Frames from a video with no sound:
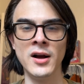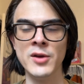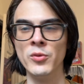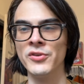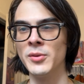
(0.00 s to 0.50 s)
it
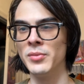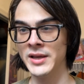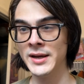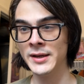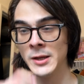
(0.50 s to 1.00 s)
was
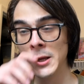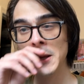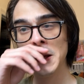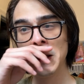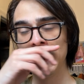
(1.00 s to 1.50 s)
completed.
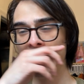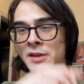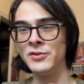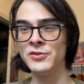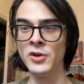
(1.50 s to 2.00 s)

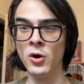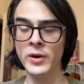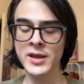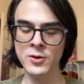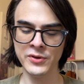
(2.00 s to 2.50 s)
And so
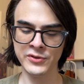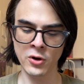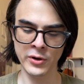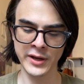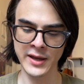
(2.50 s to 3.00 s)
he was
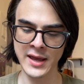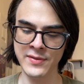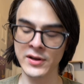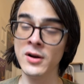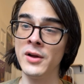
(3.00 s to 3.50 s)
talking in
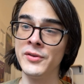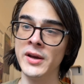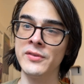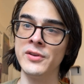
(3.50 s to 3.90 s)
the context